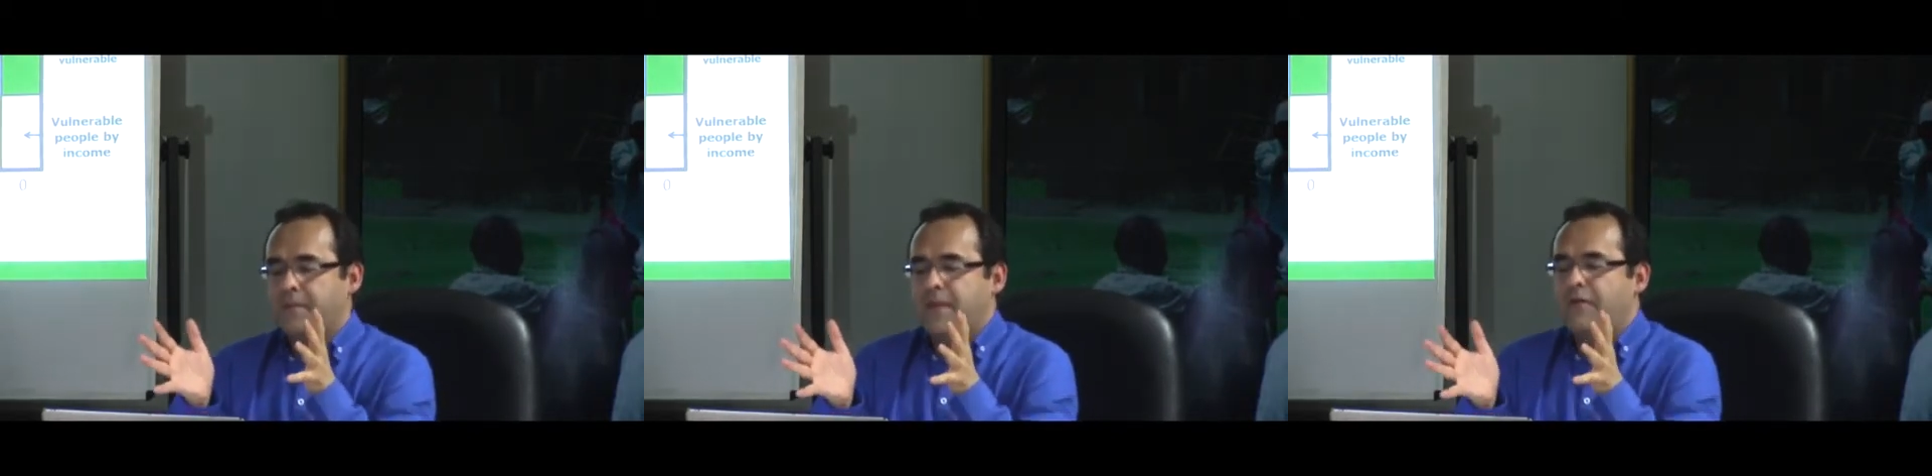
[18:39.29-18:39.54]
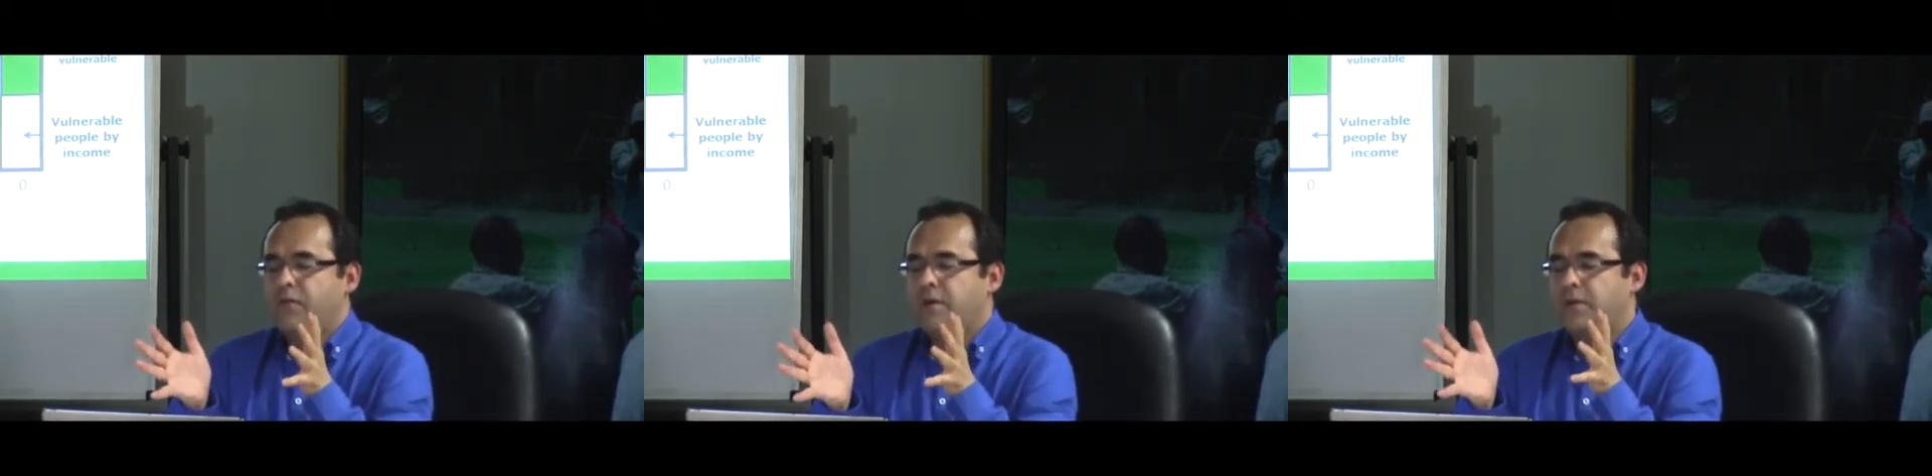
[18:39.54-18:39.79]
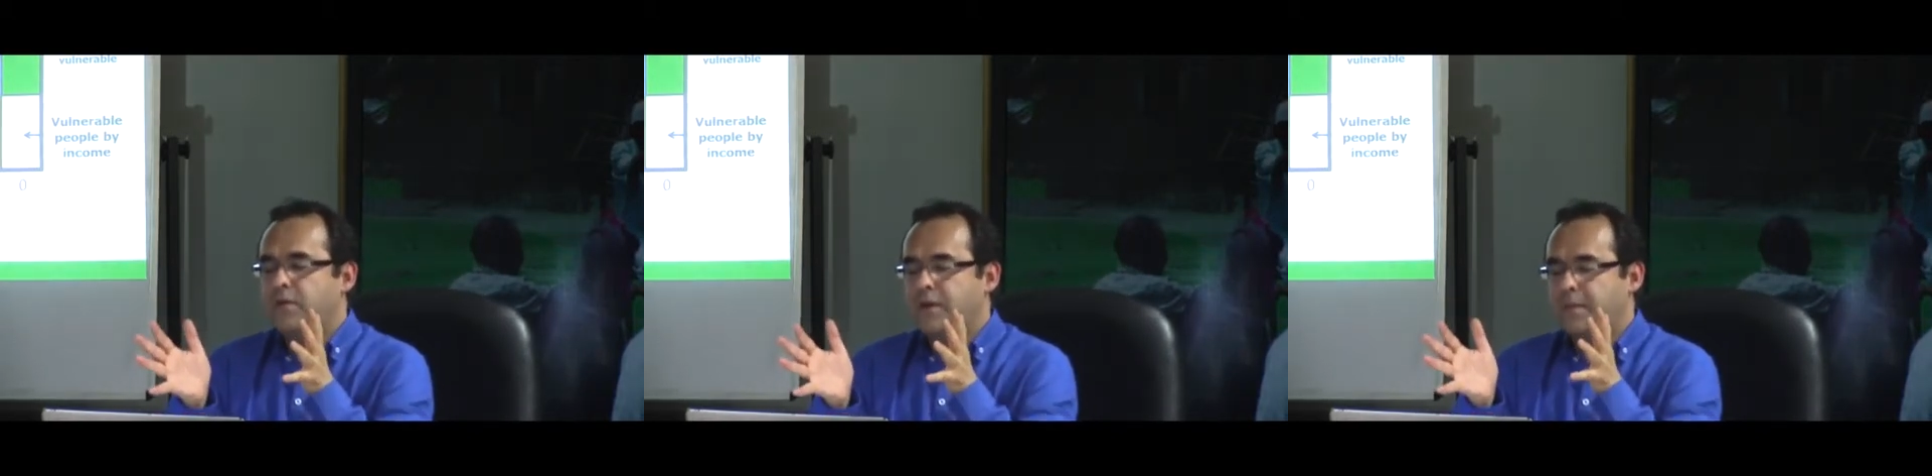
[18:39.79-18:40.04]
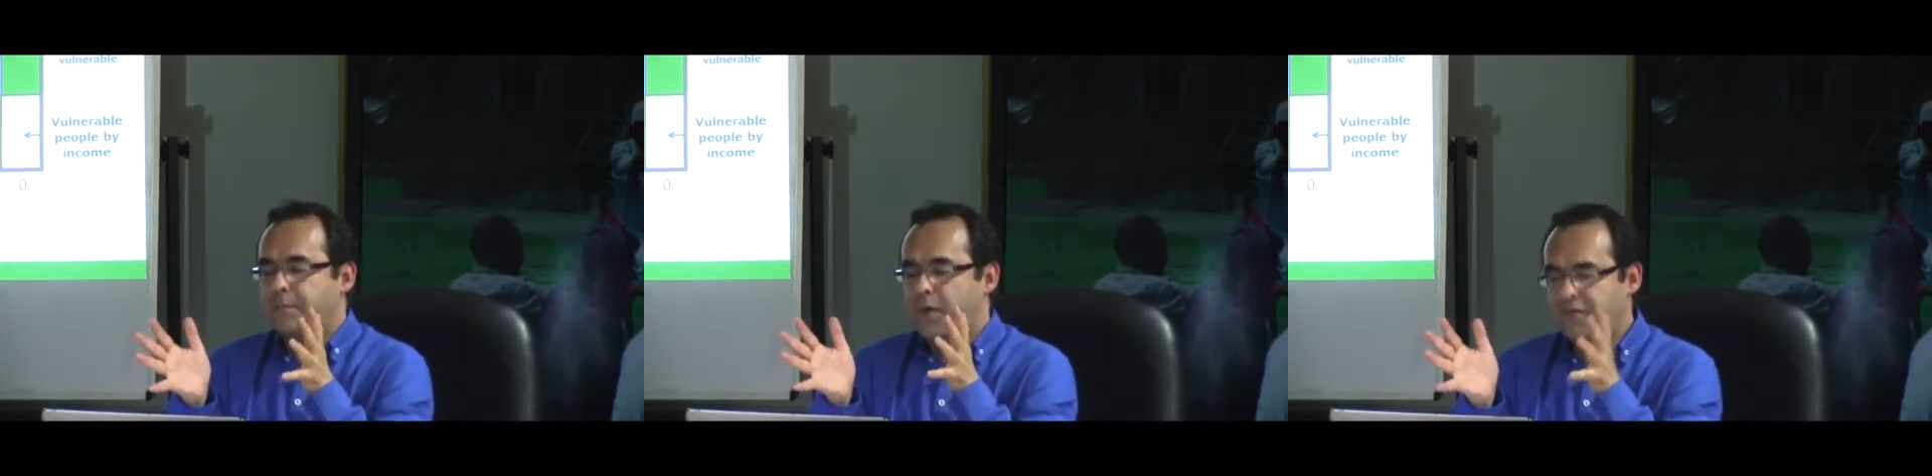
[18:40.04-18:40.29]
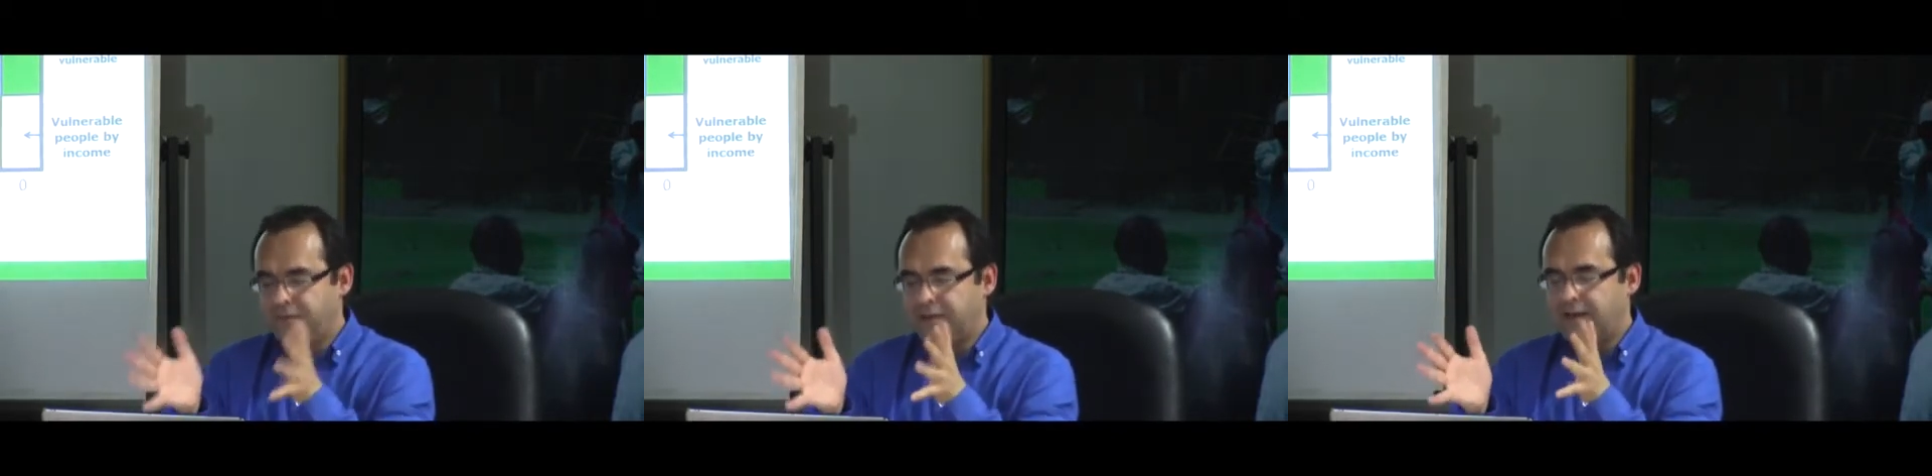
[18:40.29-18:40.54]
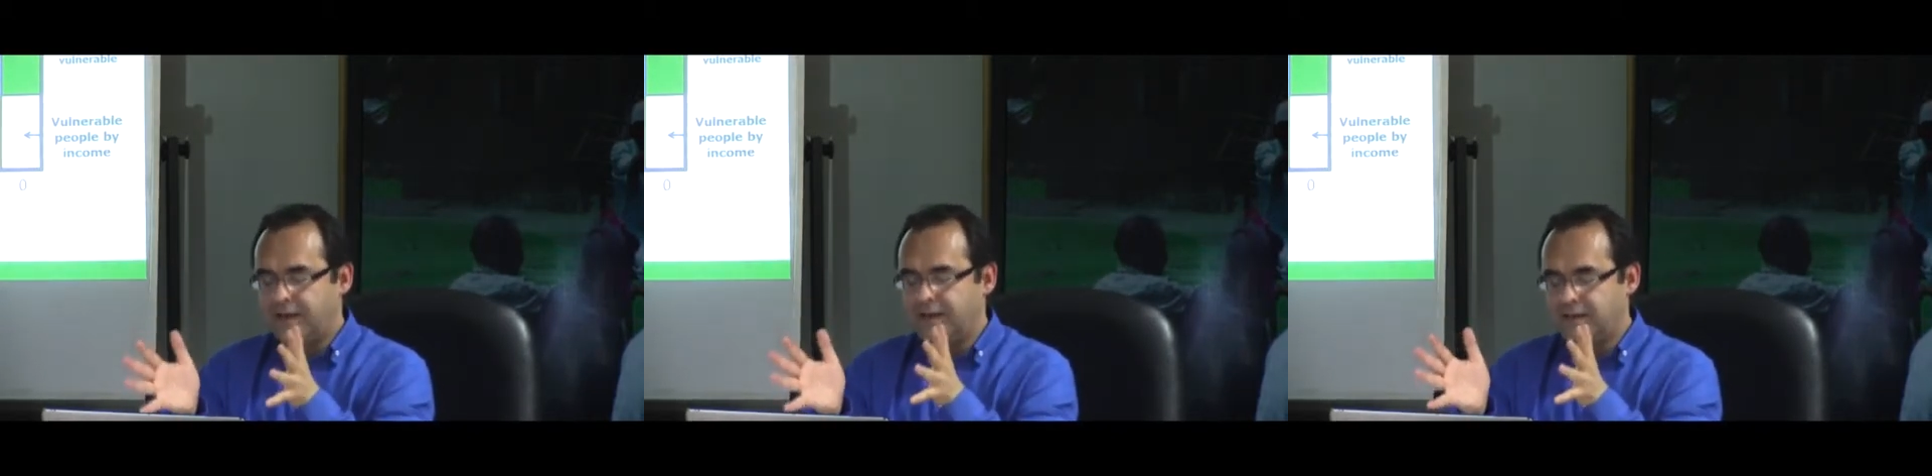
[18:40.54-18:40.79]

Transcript: if we look at poverty like